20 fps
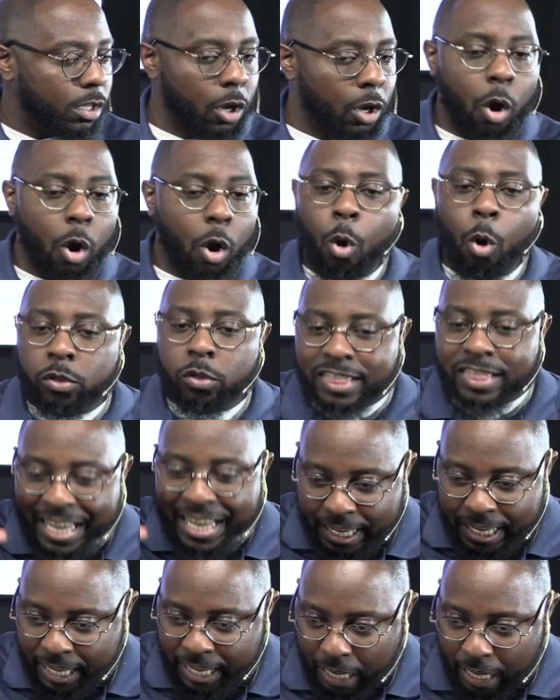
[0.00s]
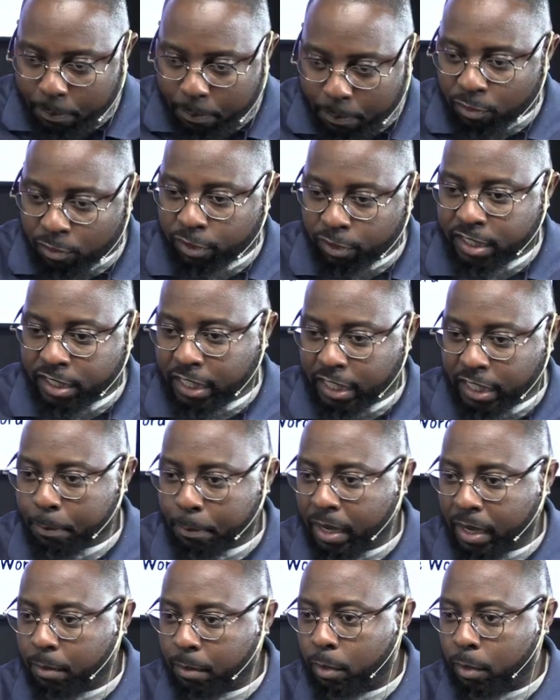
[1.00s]
Your whole thinking got to be
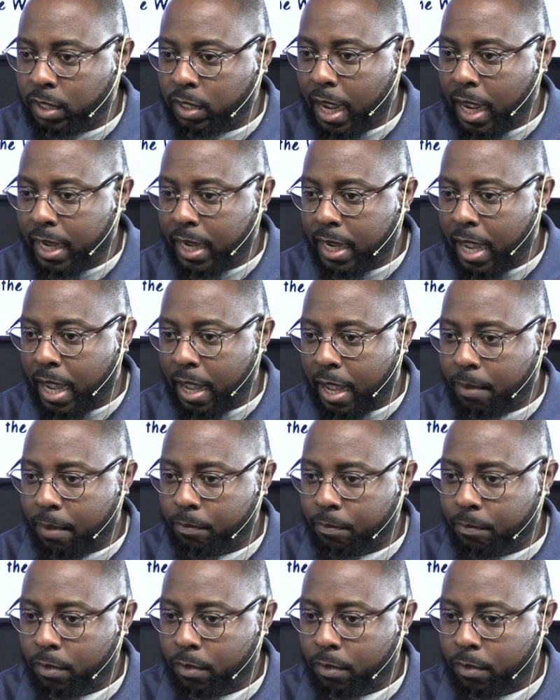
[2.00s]
reshaped by the Most High God.